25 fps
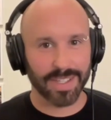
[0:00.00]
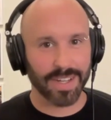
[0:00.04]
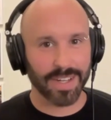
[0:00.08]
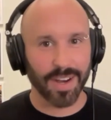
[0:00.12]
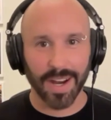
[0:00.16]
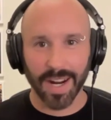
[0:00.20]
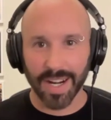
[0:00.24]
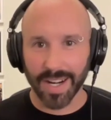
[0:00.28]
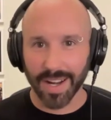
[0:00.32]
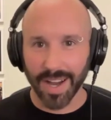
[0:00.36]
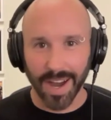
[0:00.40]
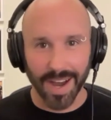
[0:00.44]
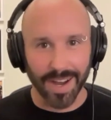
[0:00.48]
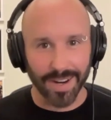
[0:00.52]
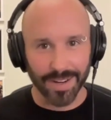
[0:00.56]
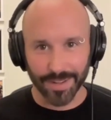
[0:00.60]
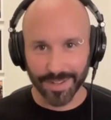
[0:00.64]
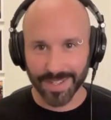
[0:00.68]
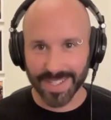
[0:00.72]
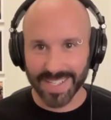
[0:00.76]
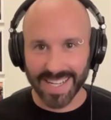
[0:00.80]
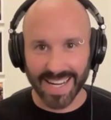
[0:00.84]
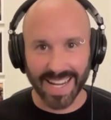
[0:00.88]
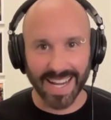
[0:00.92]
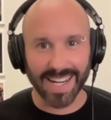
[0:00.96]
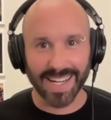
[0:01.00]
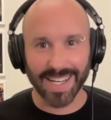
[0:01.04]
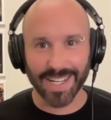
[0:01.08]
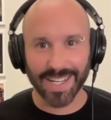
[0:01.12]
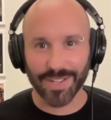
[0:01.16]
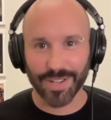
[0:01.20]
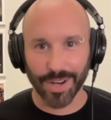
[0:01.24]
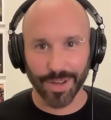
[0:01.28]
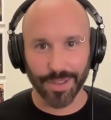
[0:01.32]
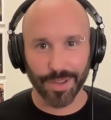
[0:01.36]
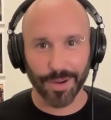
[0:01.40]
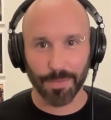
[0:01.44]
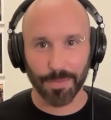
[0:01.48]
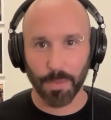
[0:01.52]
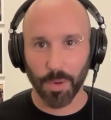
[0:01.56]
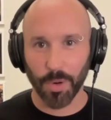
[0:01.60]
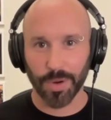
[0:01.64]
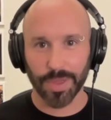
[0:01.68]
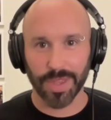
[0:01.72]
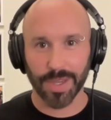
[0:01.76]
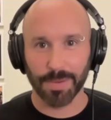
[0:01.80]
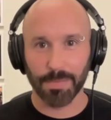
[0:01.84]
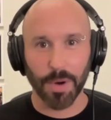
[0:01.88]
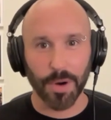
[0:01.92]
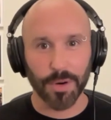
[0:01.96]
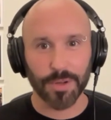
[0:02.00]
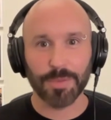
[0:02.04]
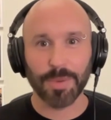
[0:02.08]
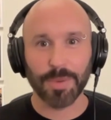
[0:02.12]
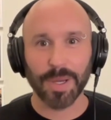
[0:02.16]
kind of understand each other more than most